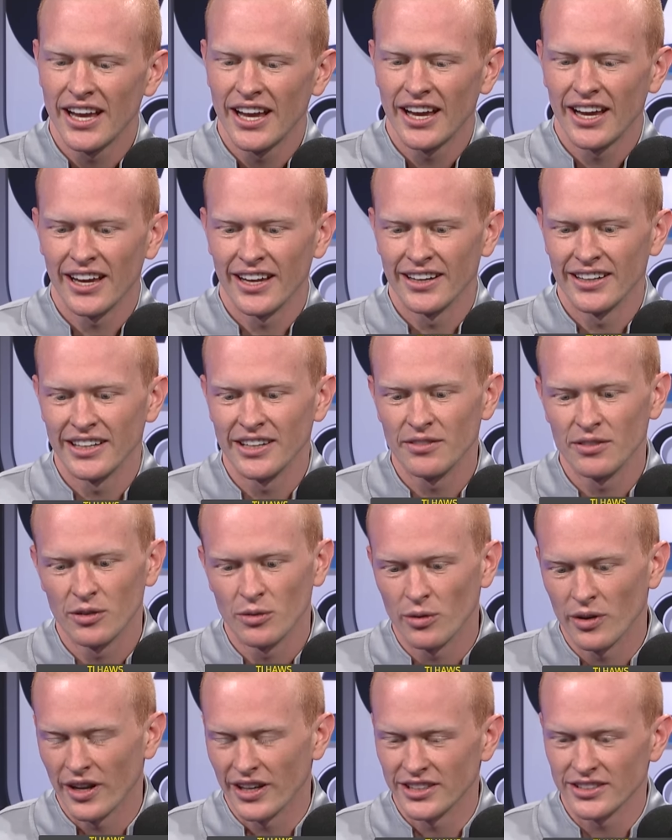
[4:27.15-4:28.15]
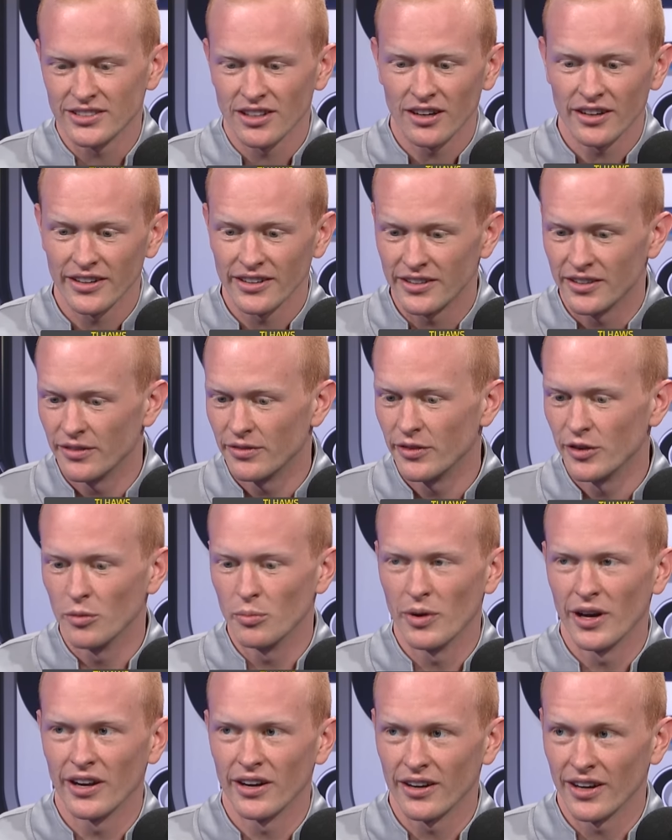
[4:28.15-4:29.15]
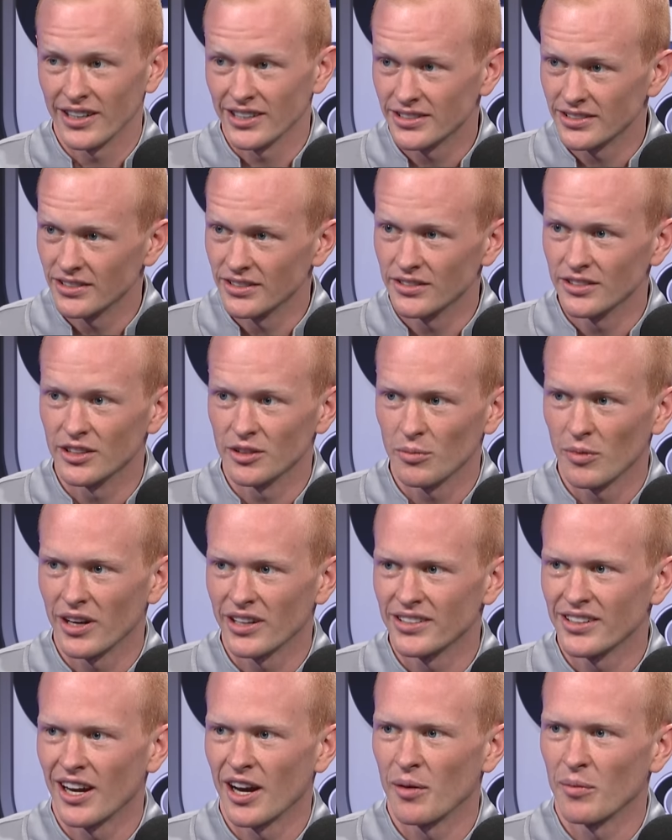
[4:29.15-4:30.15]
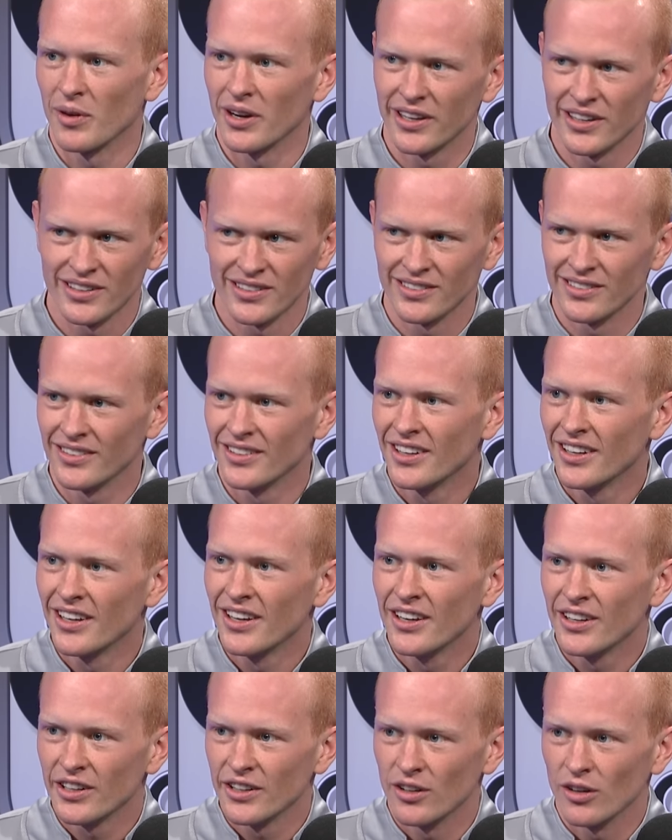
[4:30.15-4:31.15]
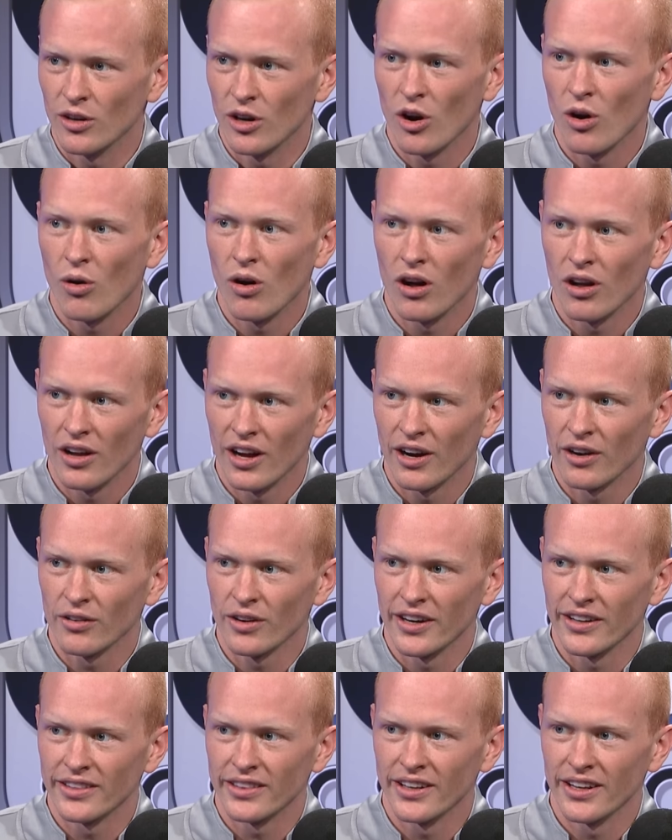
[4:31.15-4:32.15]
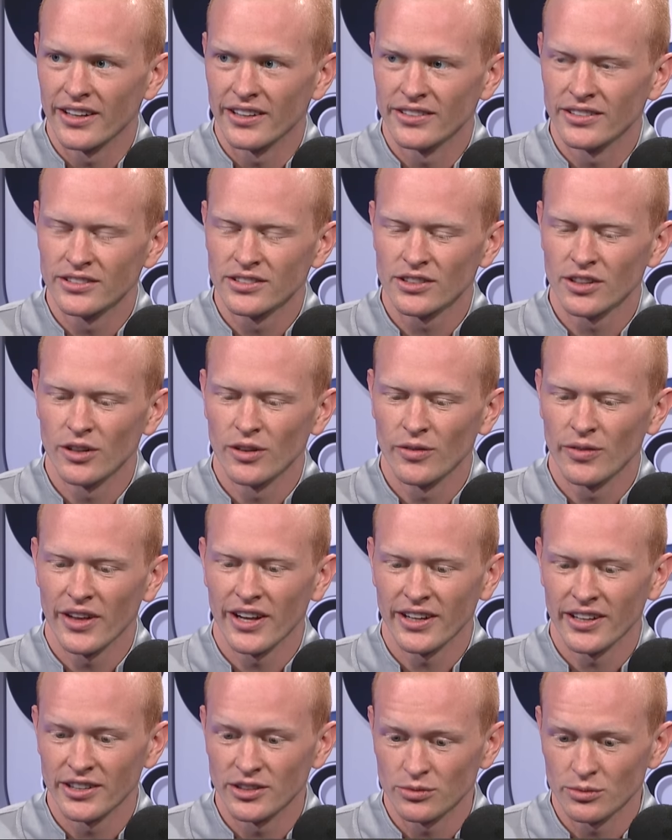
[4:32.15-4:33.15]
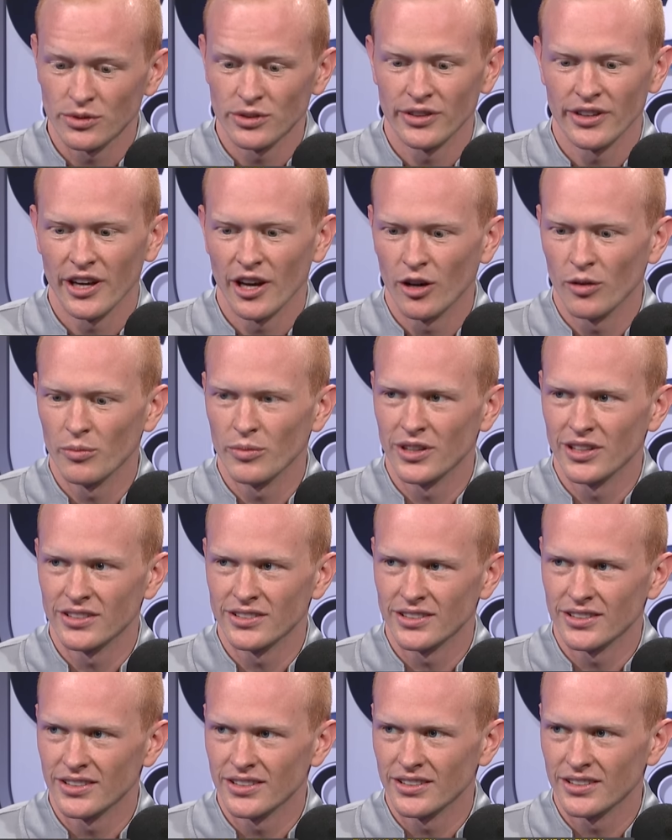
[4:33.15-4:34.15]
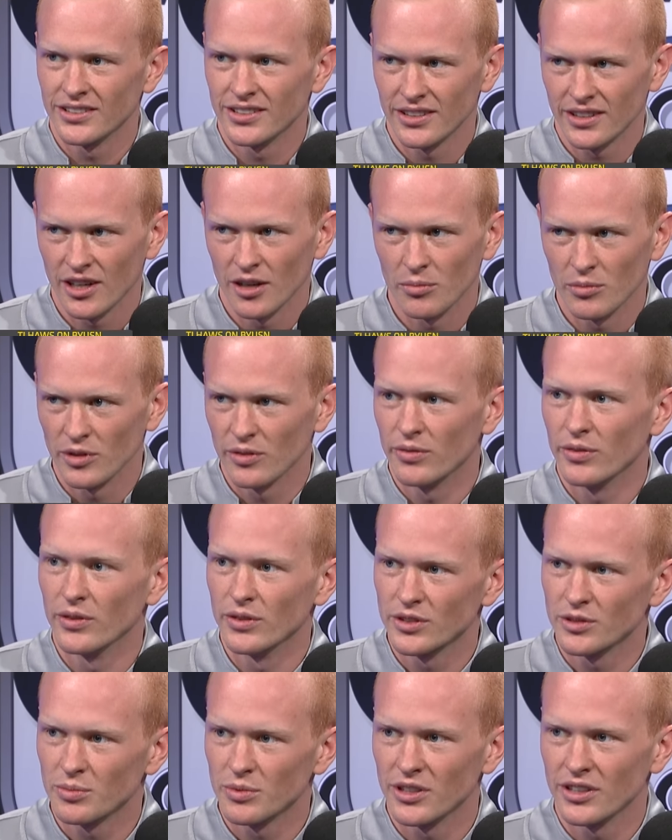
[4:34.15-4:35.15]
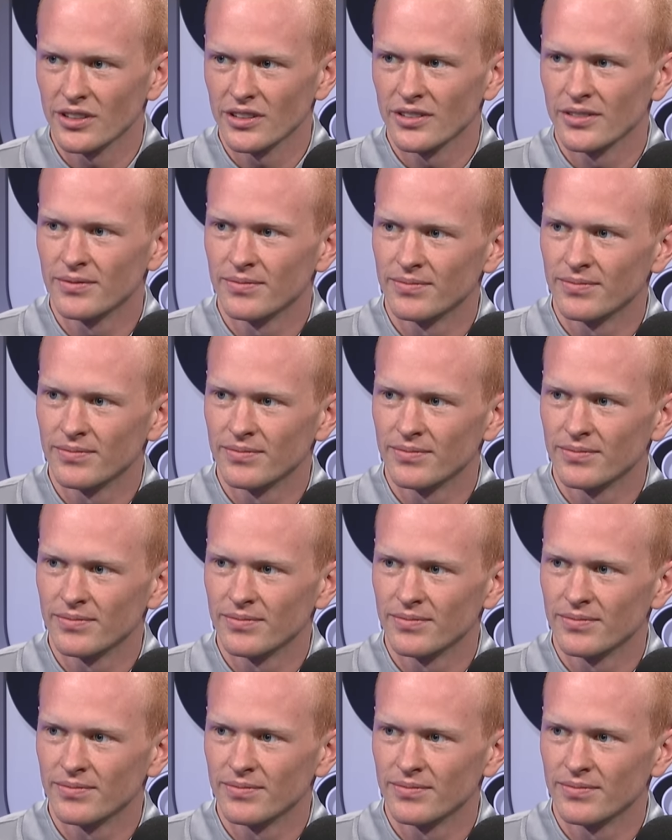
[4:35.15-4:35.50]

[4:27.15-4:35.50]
And even when I started to feel better, I still took my time. I didn't, you know, go all out right then. So that has really helped me to to come to full speed.